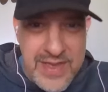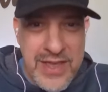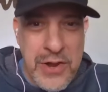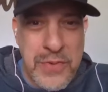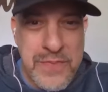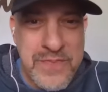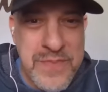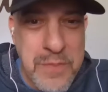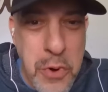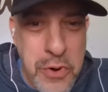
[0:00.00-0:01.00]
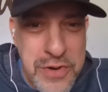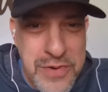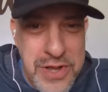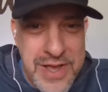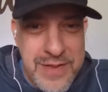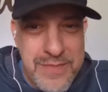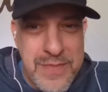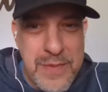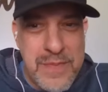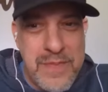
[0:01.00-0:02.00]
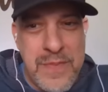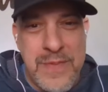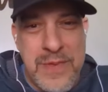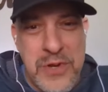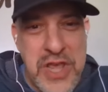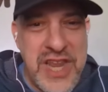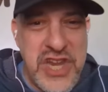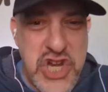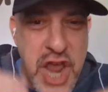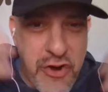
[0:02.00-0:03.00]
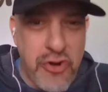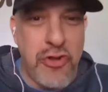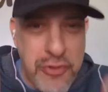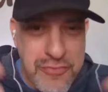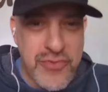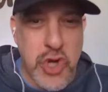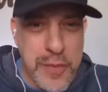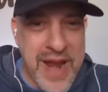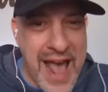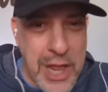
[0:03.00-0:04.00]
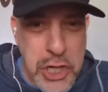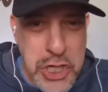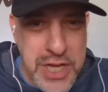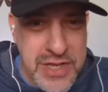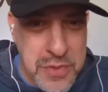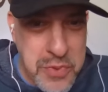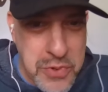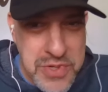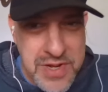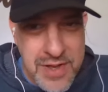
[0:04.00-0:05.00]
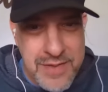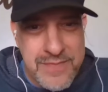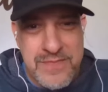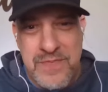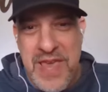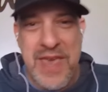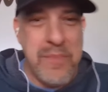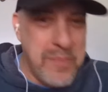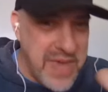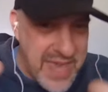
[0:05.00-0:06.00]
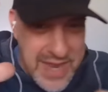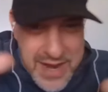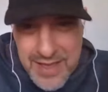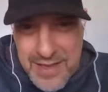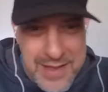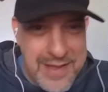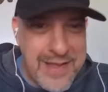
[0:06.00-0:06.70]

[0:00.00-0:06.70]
you know, more uh, general terminology as opposed to him being a